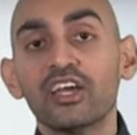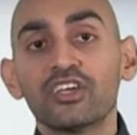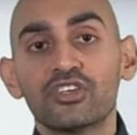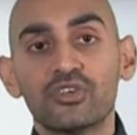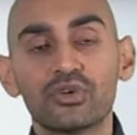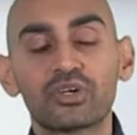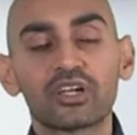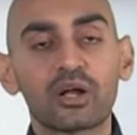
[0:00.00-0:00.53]

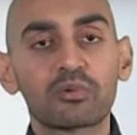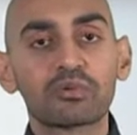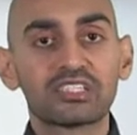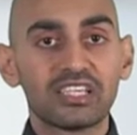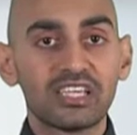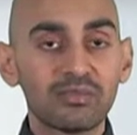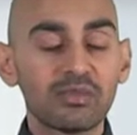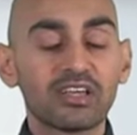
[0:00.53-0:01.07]
you can always
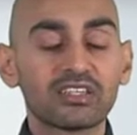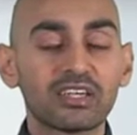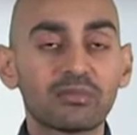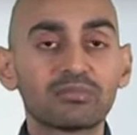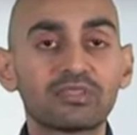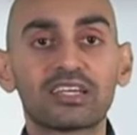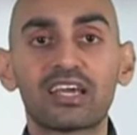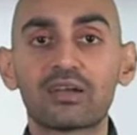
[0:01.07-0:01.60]
email
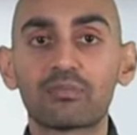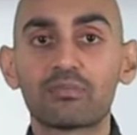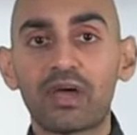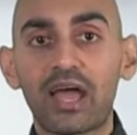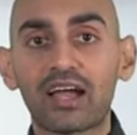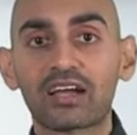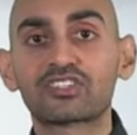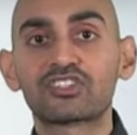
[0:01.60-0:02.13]
them to get them
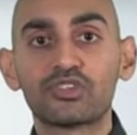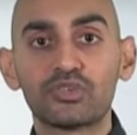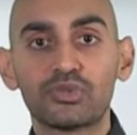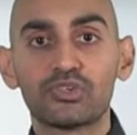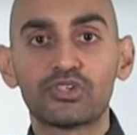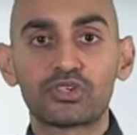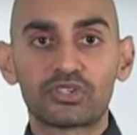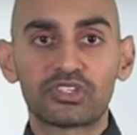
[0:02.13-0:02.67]
back to
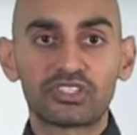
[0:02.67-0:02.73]
your